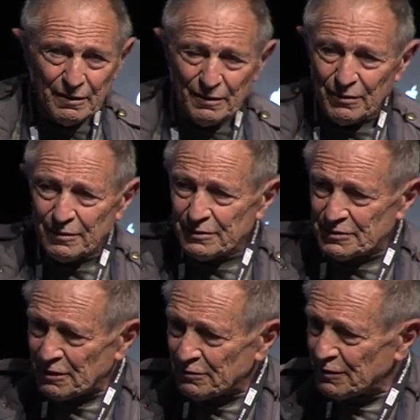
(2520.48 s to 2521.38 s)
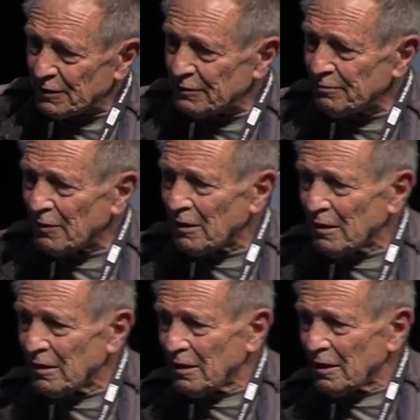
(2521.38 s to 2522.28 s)
on her cell phone,
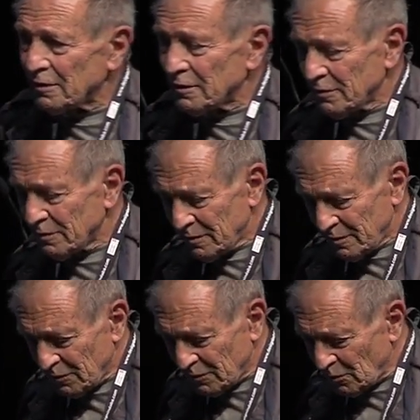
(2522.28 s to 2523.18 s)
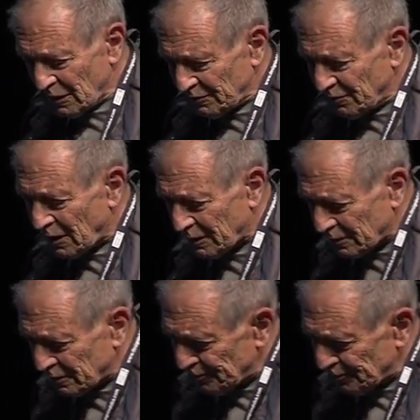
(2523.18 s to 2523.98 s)
and it went viral.